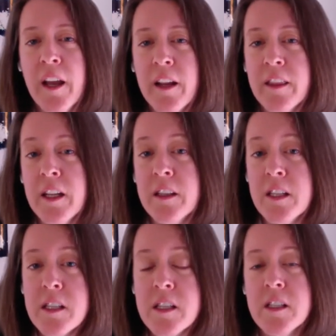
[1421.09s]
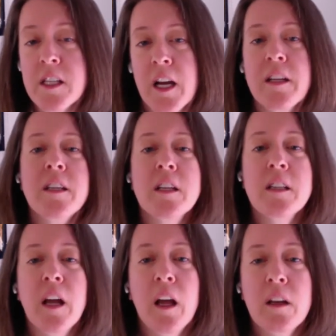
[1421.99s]
And I think this is the
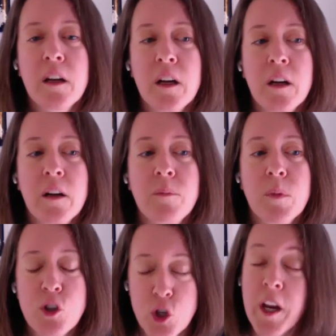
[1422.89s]
idea that um,